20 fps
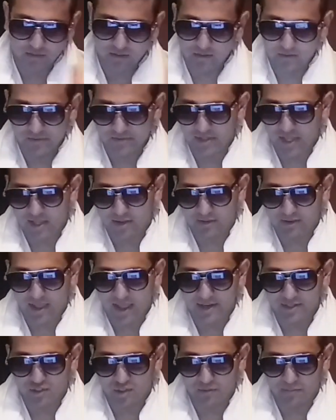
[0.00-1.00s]
it was, like,
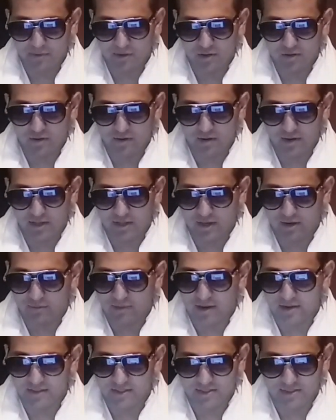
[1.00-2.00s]
last year, like,
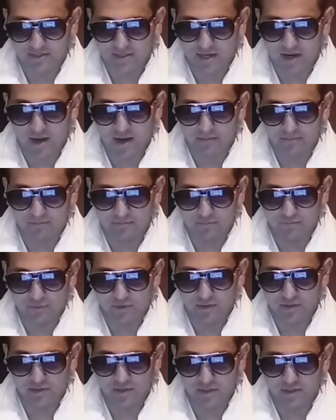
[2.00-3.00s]
around this time,
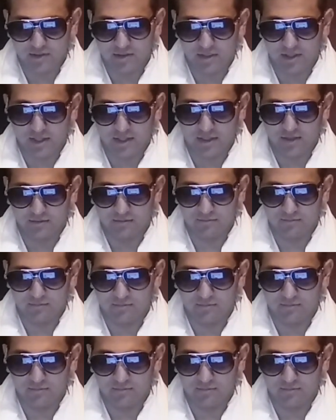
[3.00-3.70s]
really, like,